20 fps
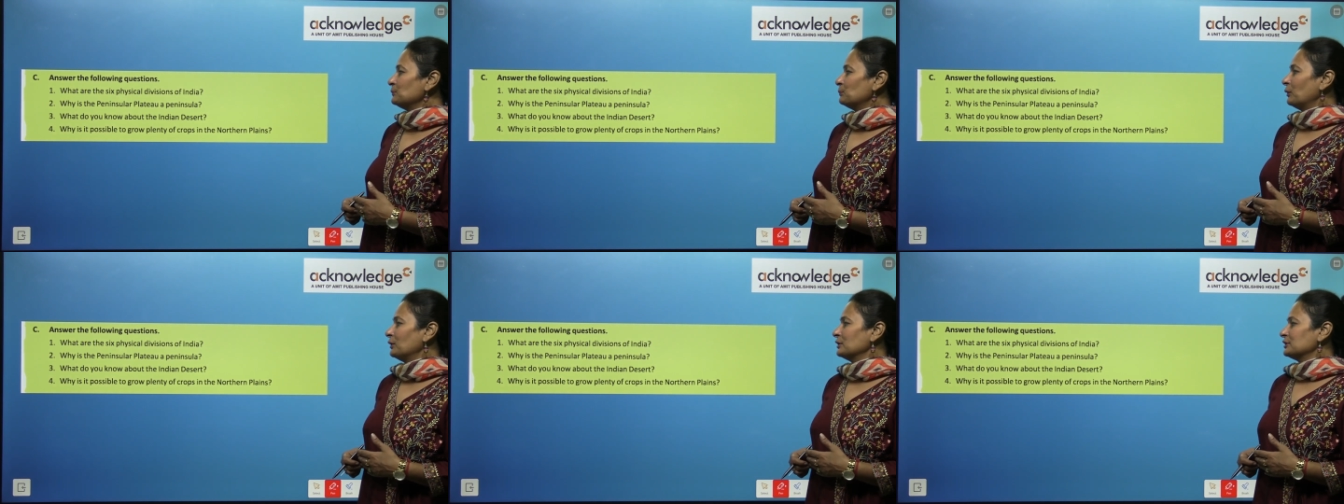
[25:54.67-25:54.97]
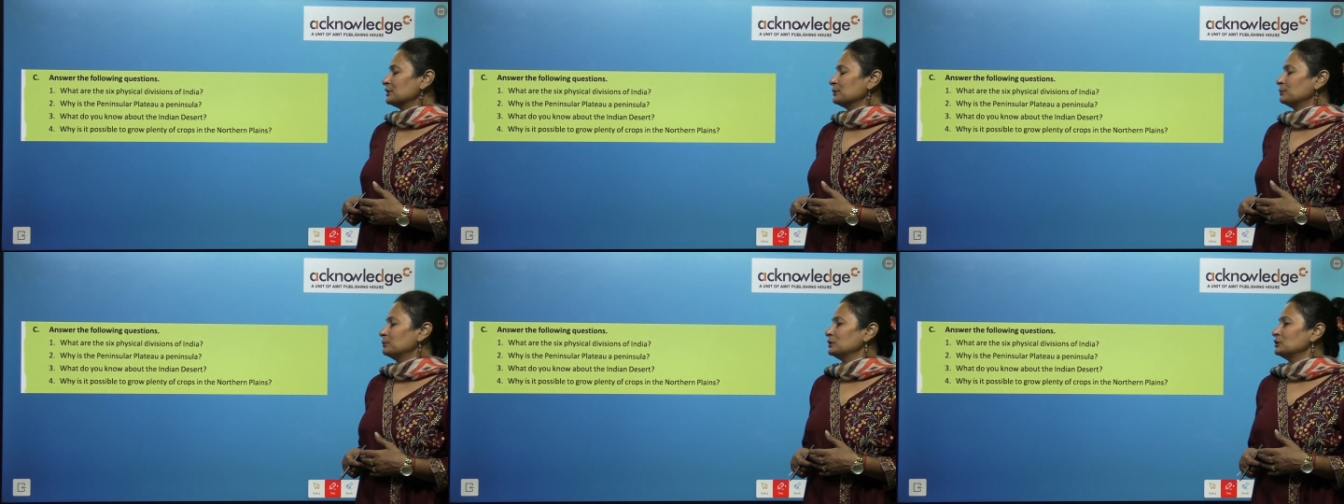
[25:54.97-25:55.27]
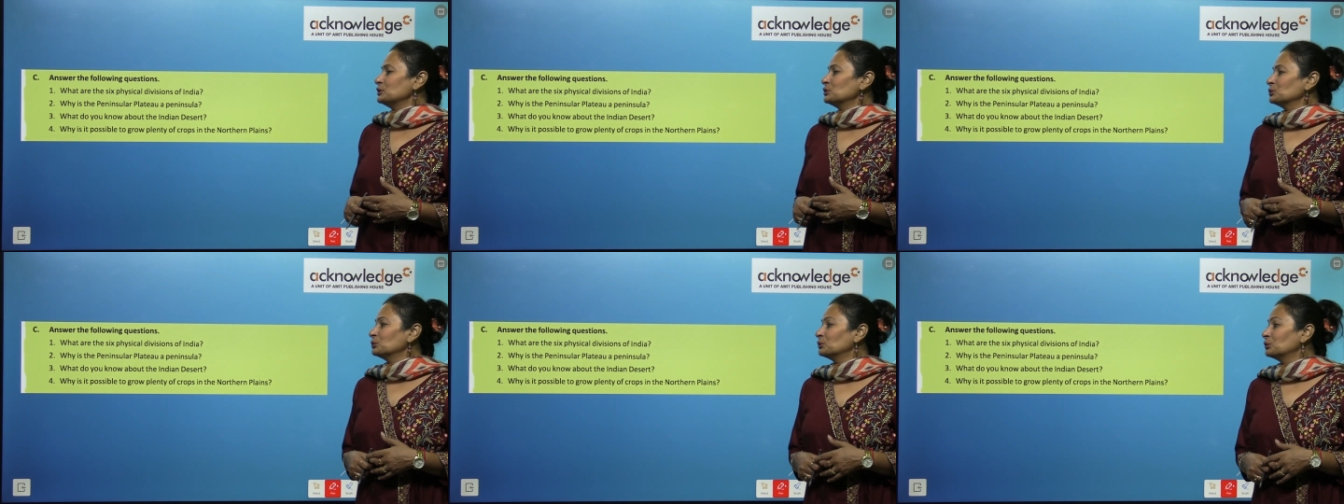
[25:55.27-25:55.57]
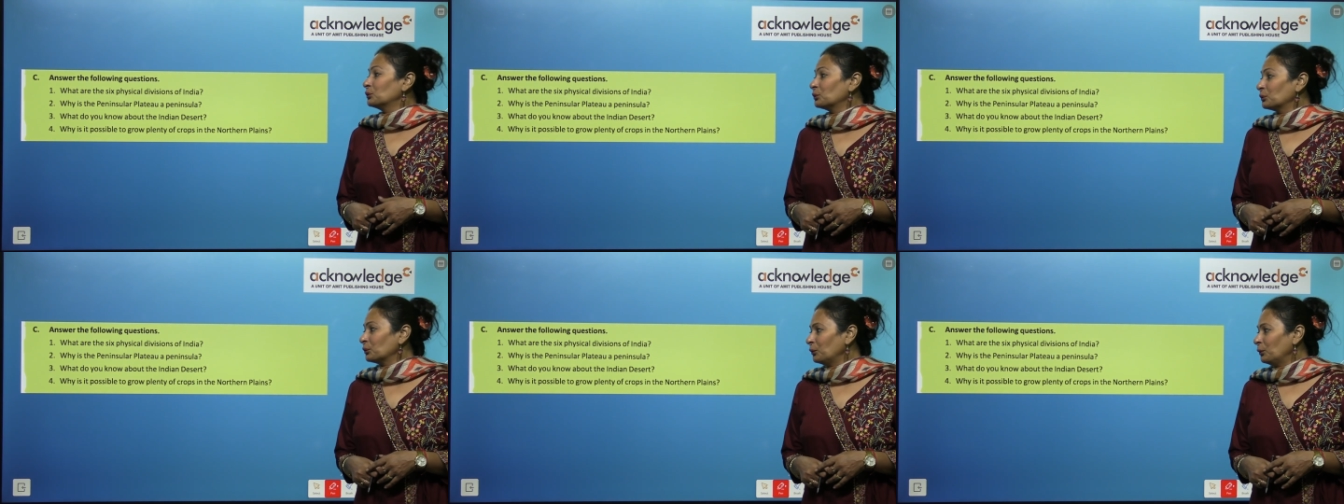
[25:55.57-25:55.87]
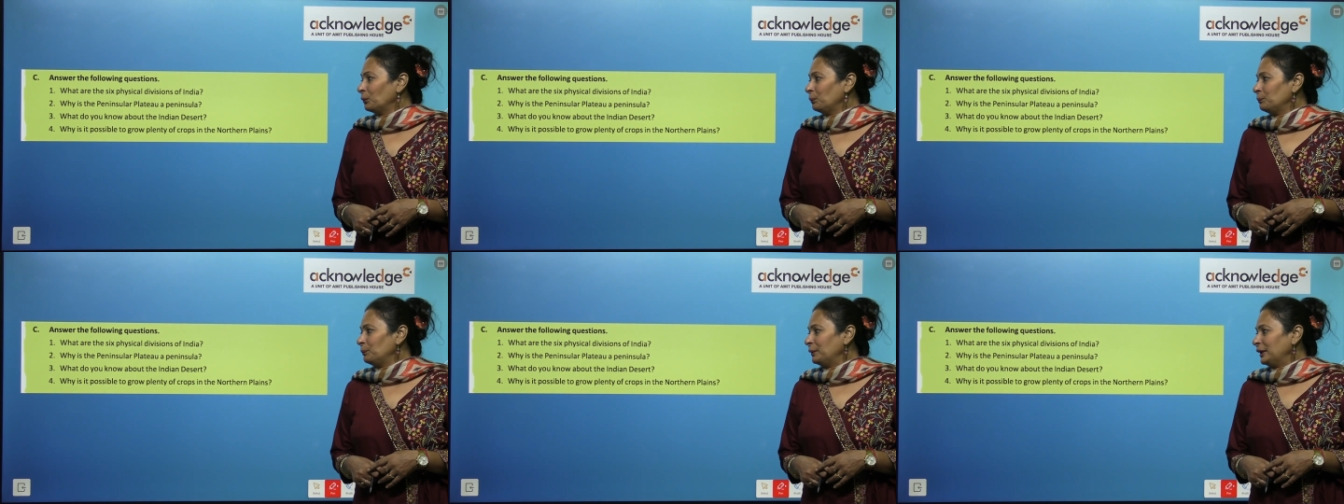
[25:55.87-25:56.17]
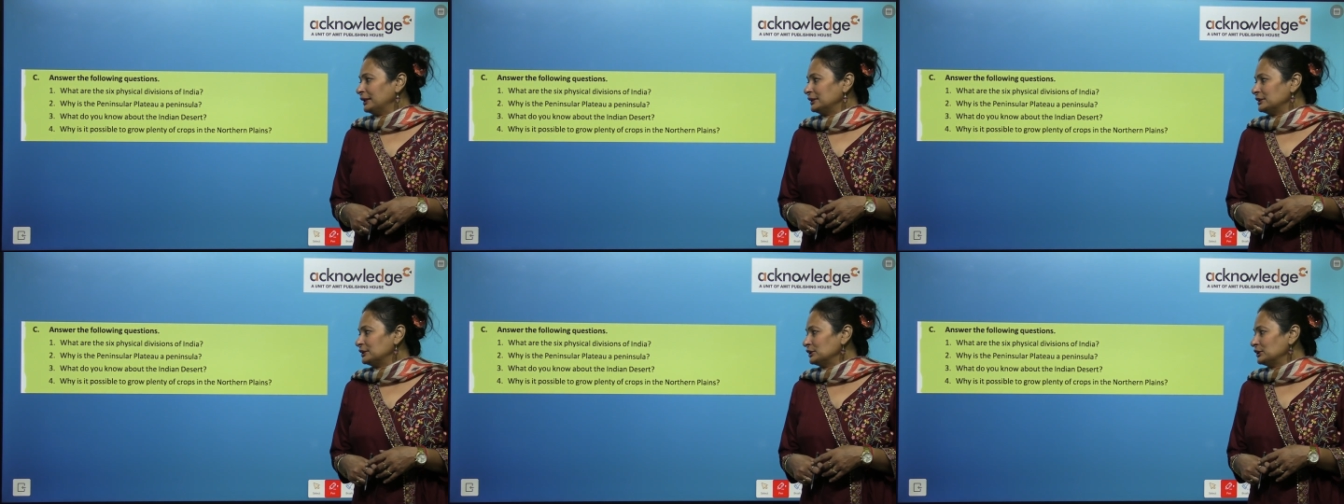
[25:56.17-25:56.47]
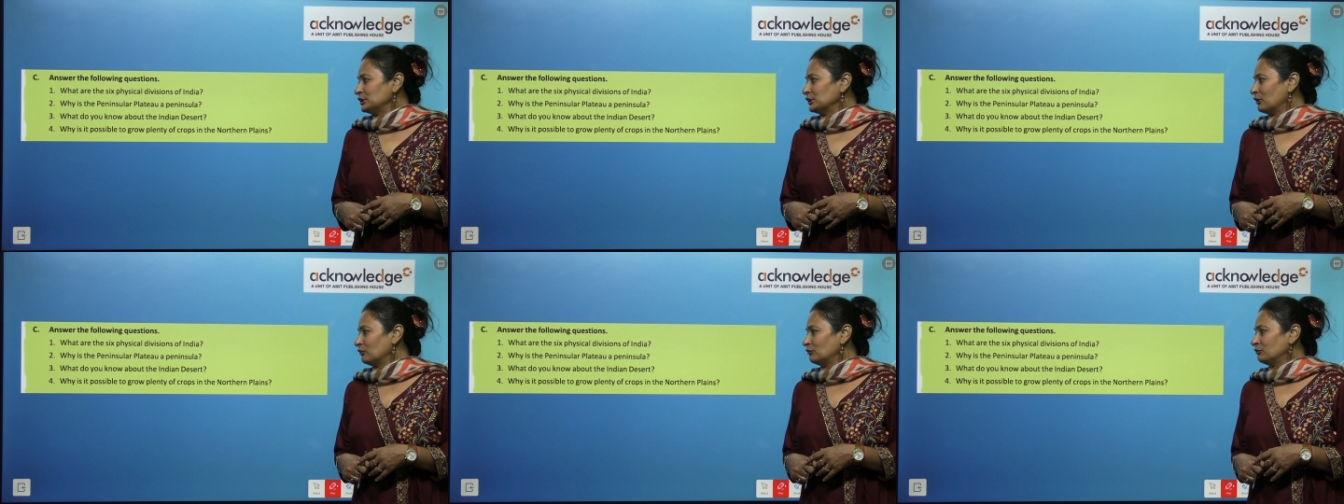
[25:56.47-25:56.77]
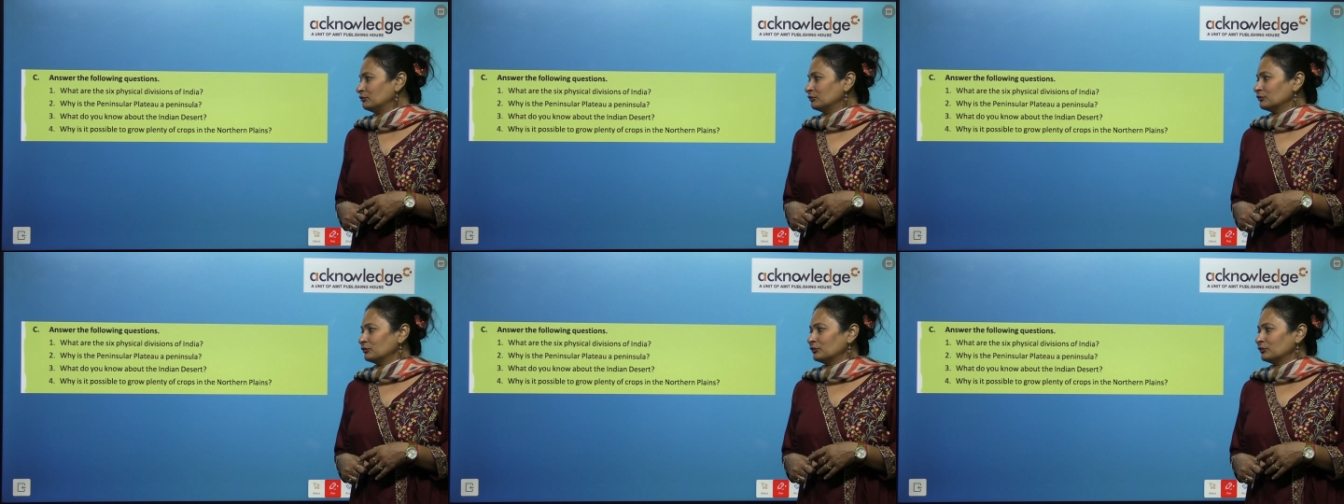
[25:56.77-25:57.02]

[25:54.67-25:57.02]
possible to grow plenty of